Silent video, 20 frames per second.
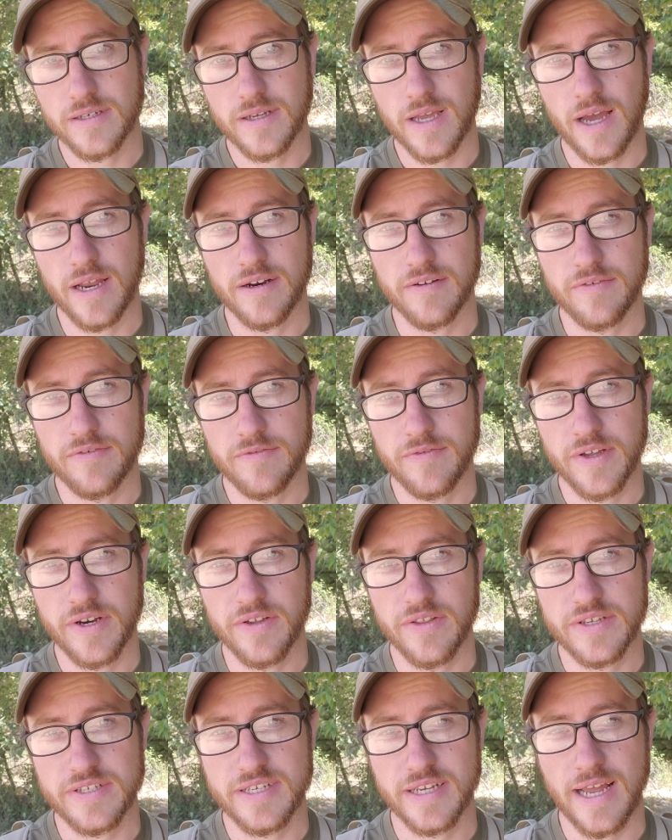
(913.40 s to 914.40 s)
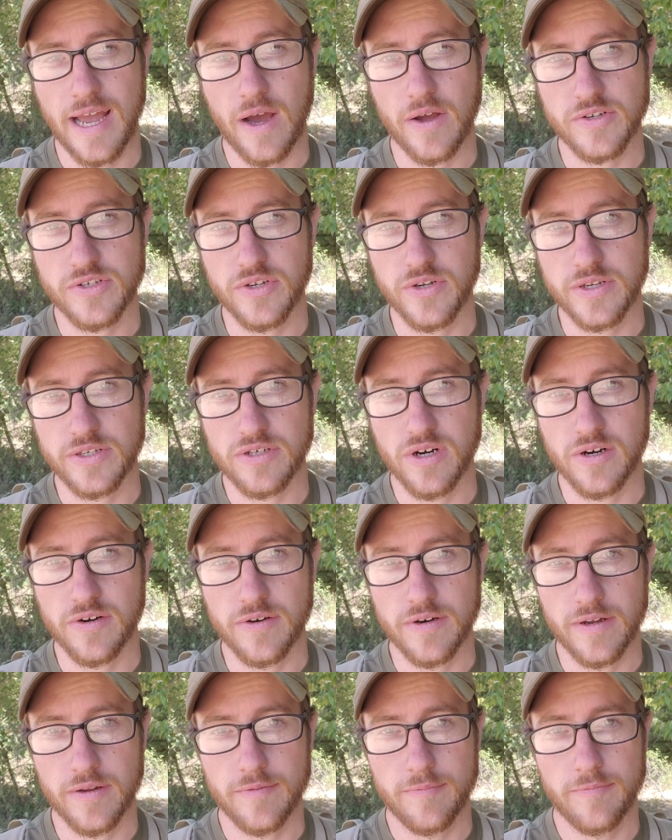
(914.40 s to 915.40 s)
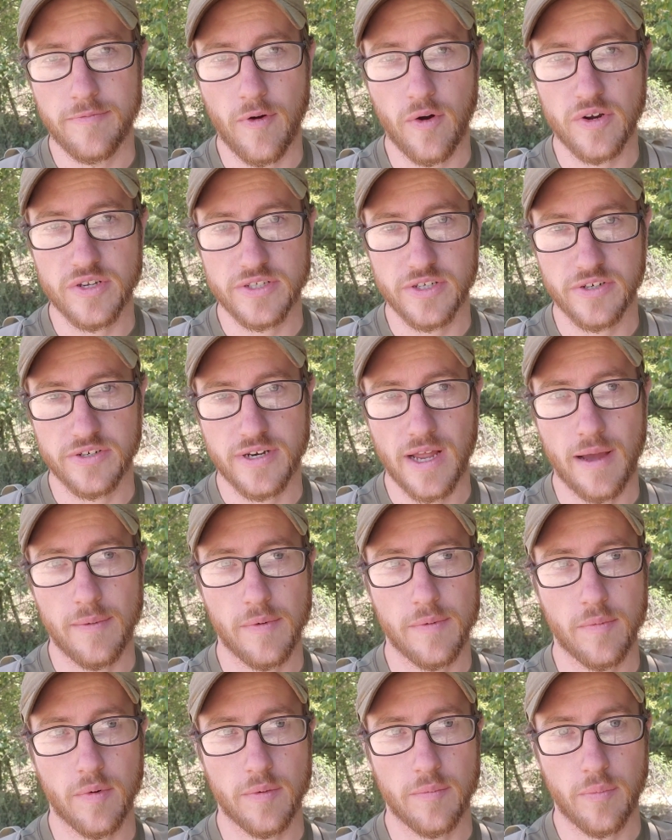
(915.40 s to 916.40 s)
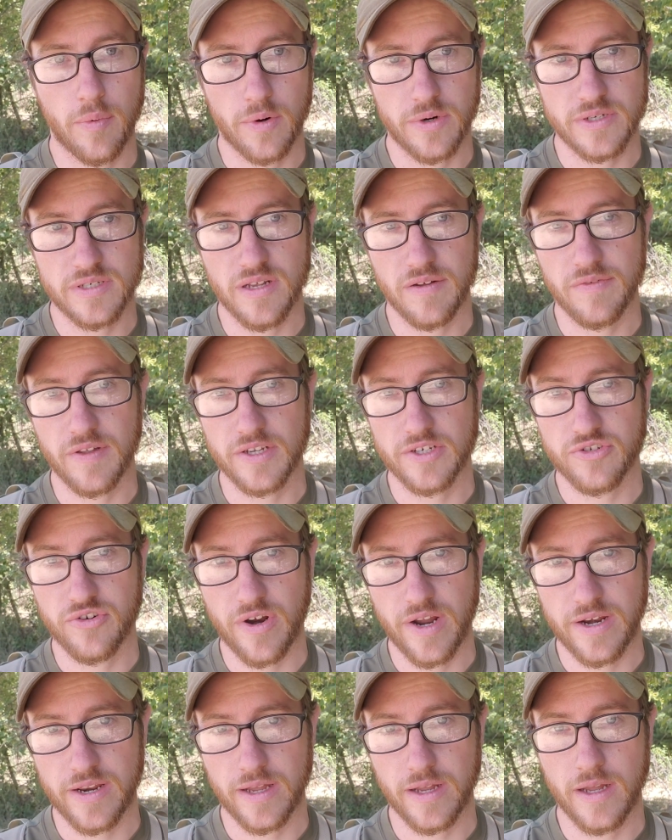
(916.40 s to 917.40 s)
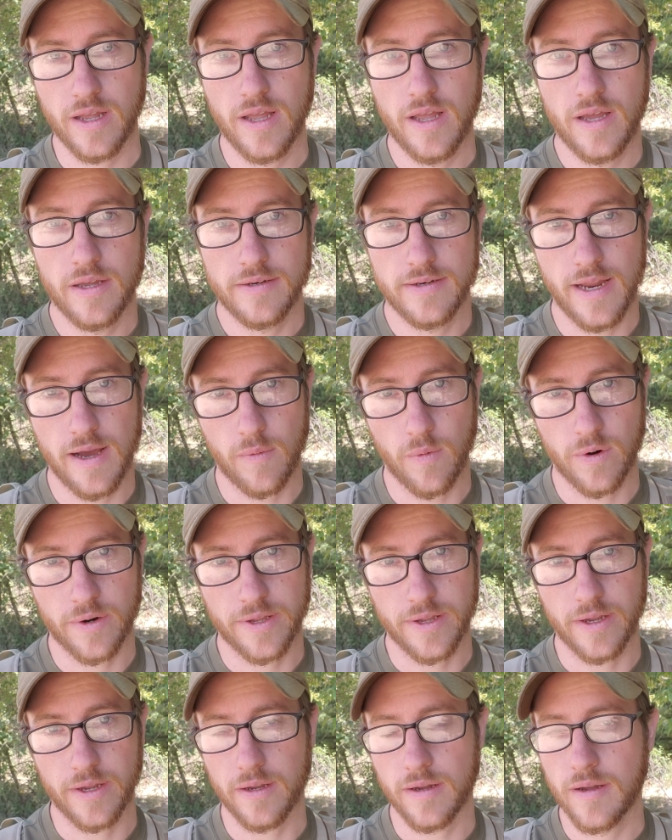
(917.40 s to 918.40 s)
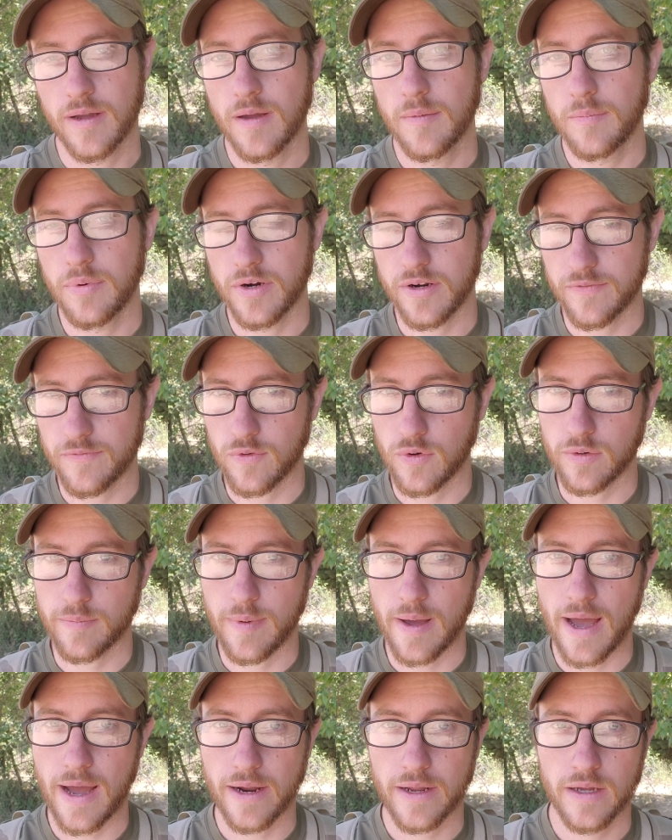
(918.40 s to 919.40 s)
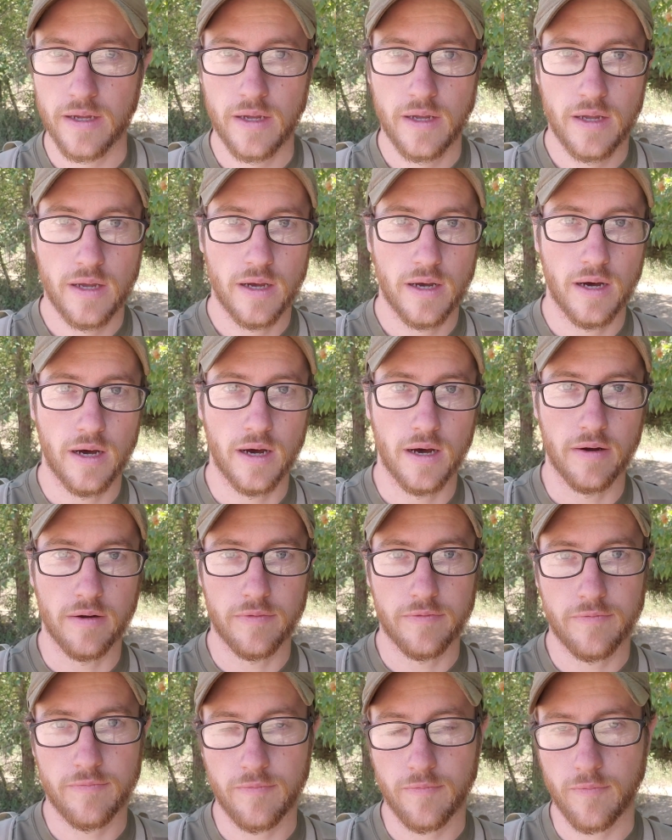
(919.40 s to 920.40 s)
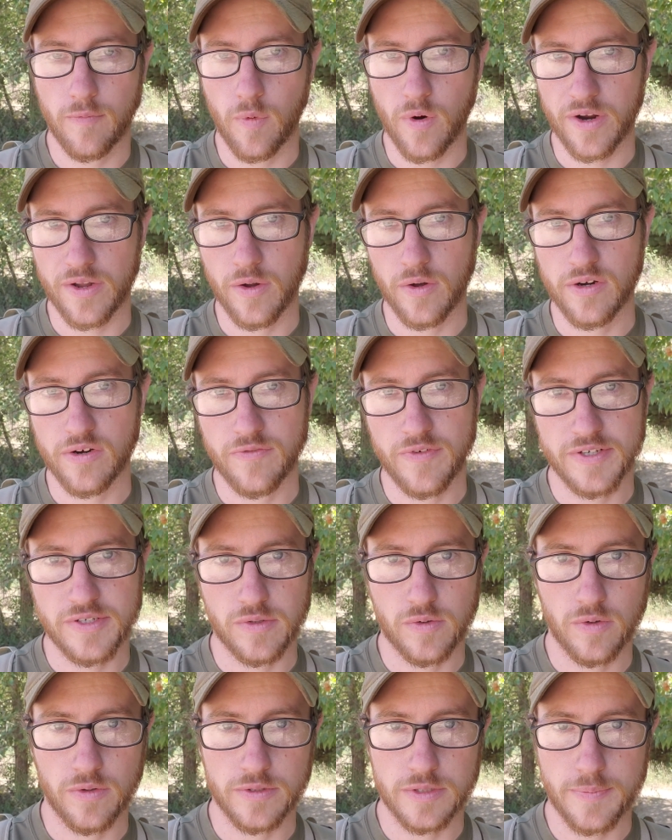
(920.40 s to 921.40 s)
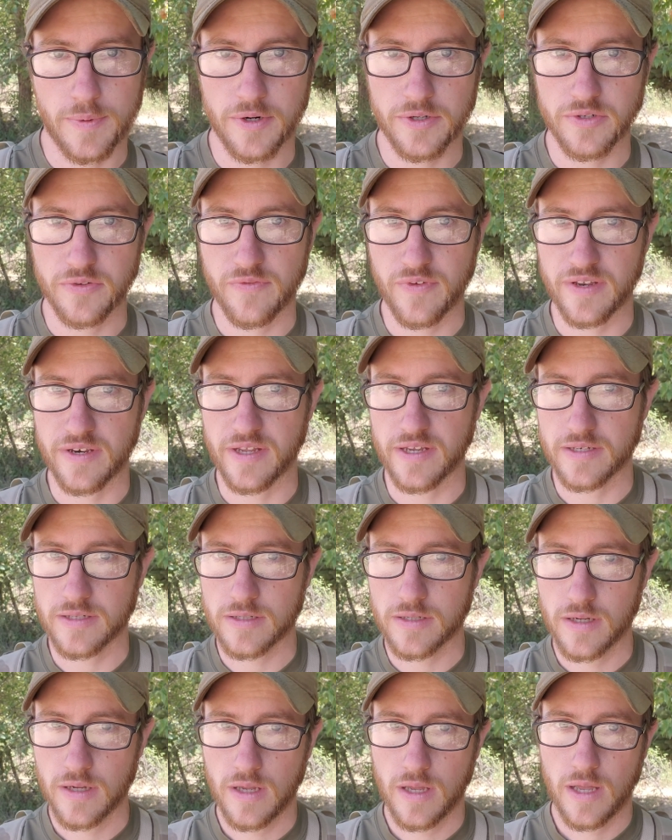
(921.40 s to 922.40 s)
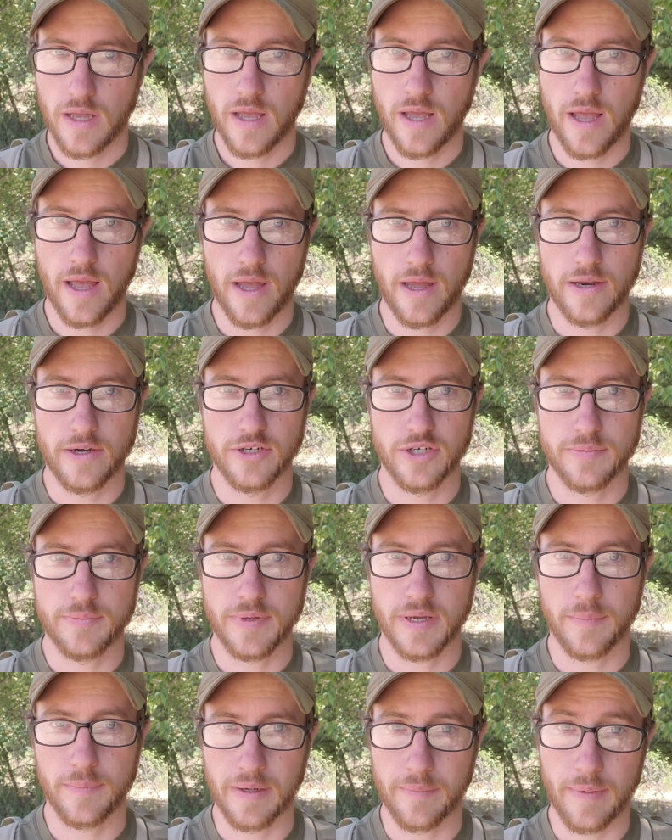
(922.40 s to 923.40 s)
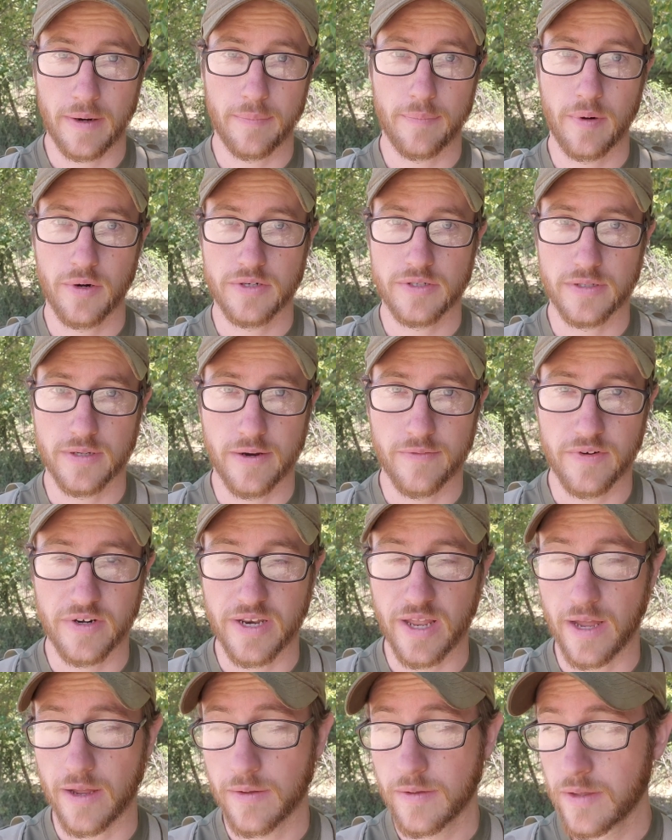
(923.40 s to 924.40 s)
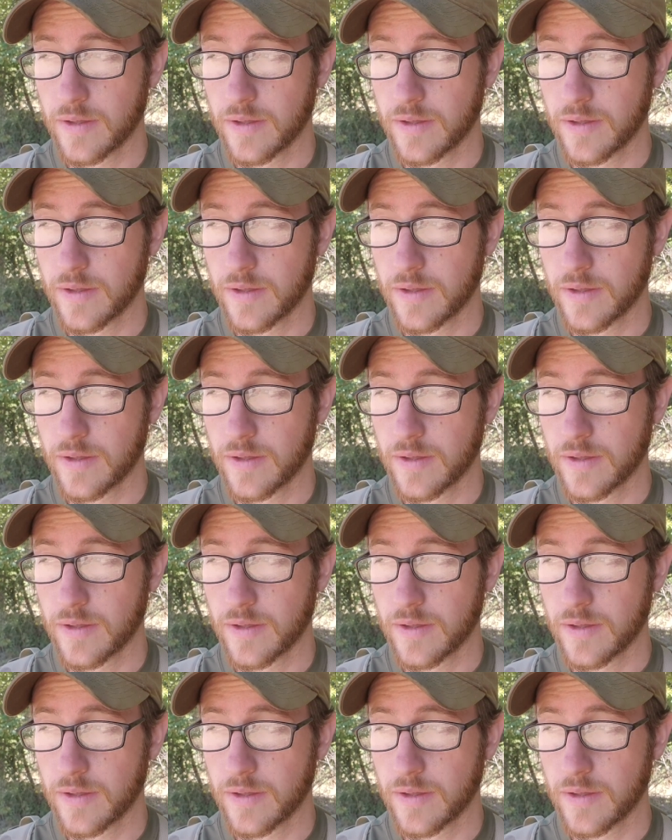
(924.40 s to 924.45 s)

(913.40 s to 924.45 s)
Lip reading: kind of figure this thing out so you can start focusing your time on more important stuff like training, networking, putting food back, working on your physical and spiritual fitness, and just becoming a better person every day.